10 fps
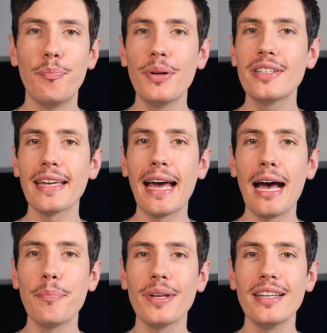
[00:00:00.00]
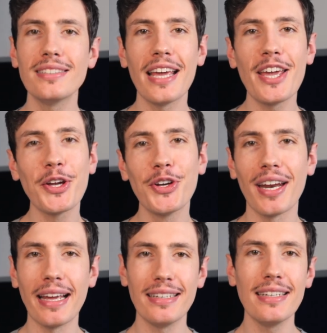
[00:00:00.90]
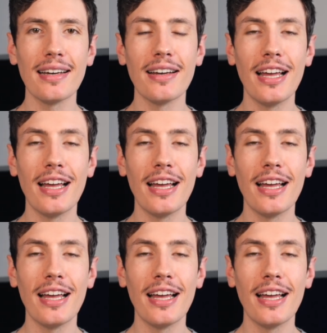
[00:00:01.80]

Building an app is a good idea,